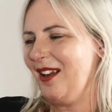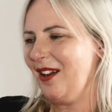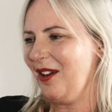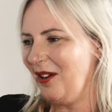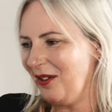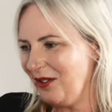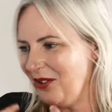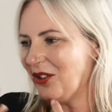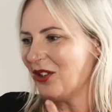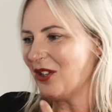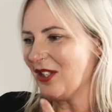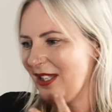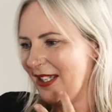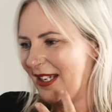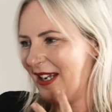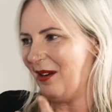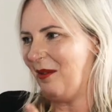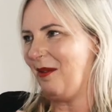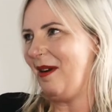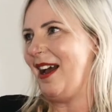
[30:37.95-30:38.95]

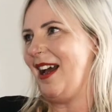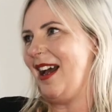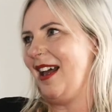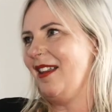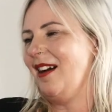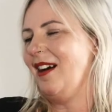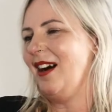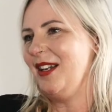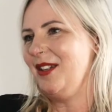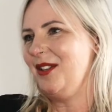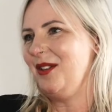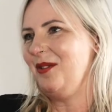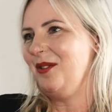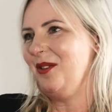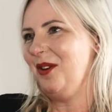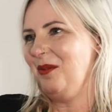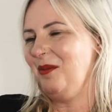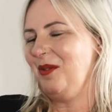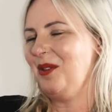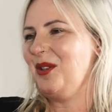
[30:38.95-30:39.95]
consciously aware that I do
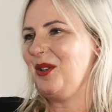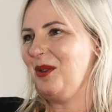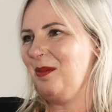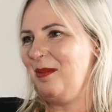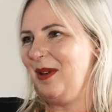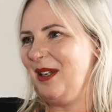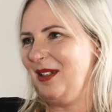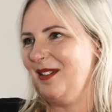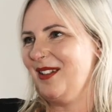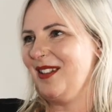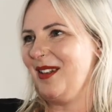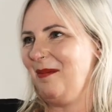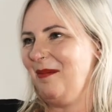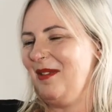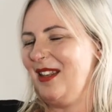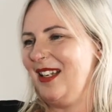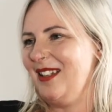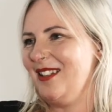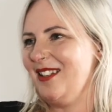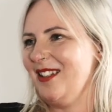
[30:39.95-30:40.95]
not want to build
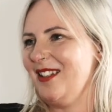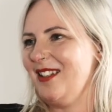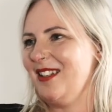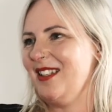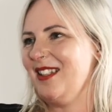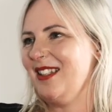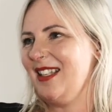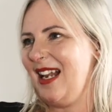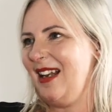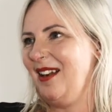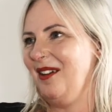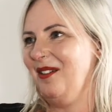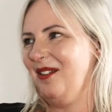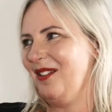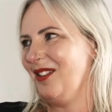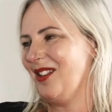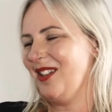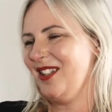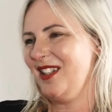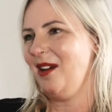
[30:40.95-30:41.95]
something just to sell it
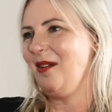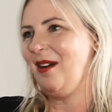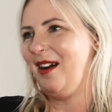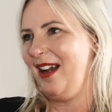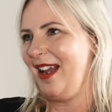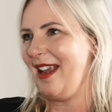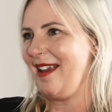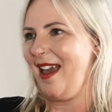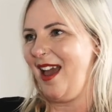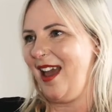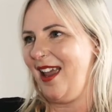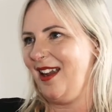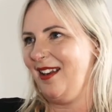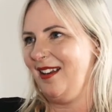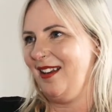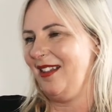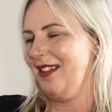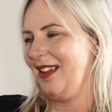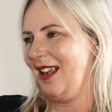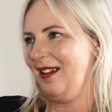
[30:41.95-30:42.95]
on, just so I gain
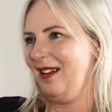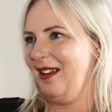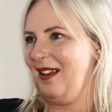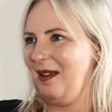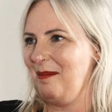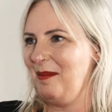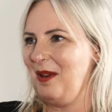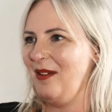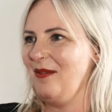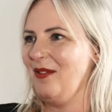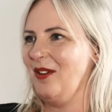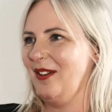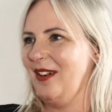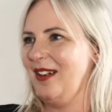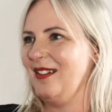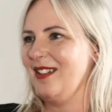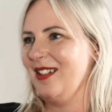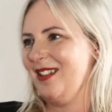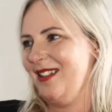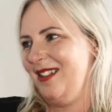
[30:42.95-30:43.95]
and then I move on
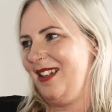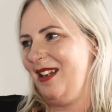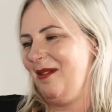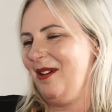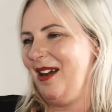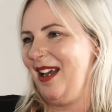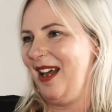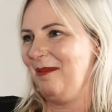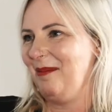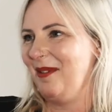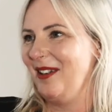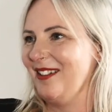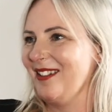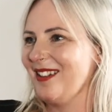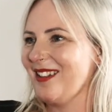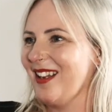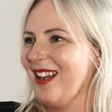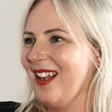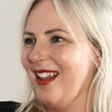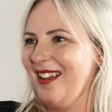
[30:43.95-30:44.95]
and just see what
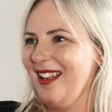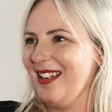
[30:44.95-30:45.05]
happens. Yeah.